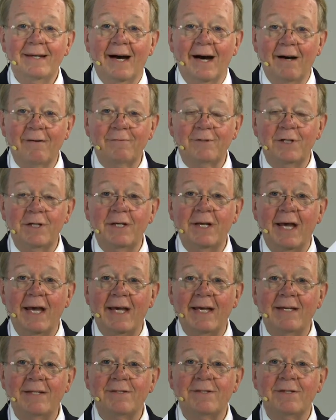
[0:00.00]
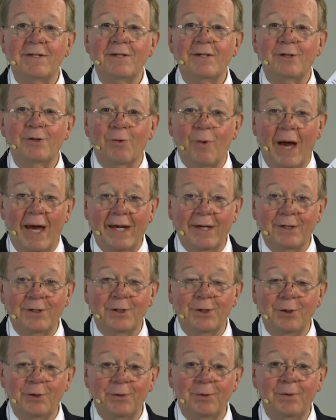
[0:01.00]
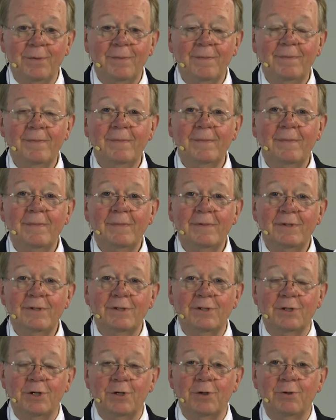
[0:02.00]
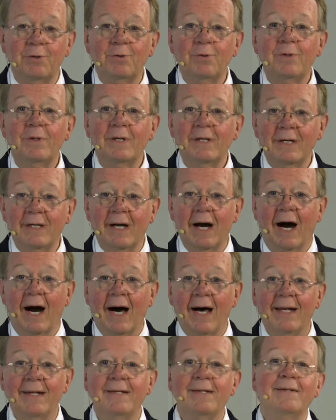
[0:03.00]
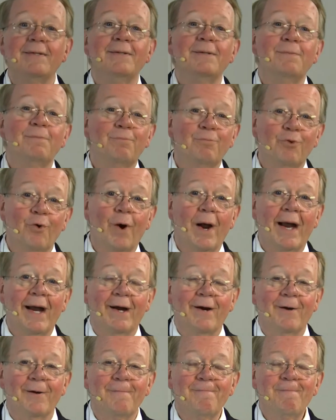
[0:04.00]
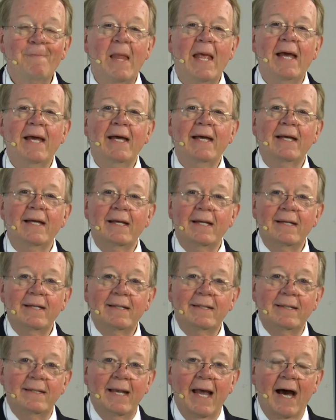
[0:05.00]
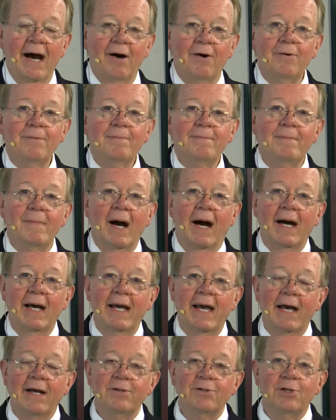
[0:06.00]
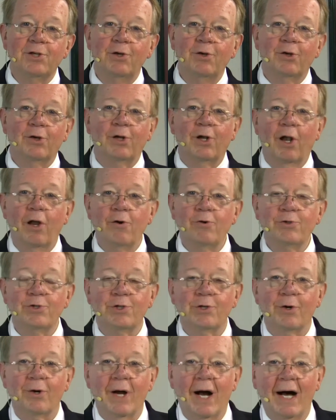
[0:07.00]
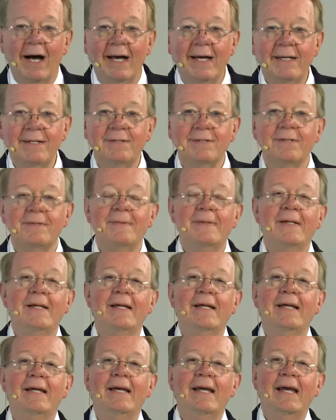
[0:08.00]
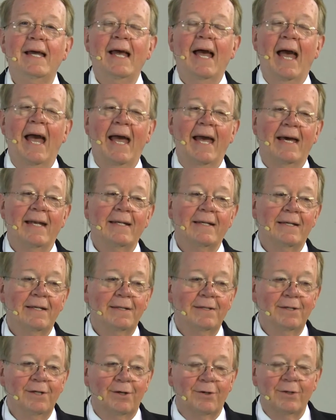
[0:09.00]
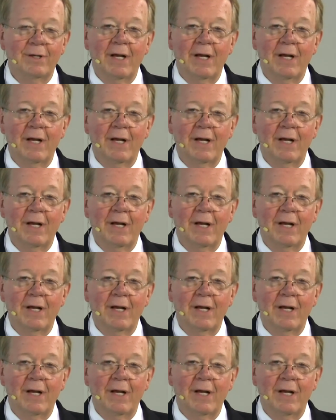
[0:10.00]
of today's Gratitude to God prayer. Now, I ask you to close your eyes, and you're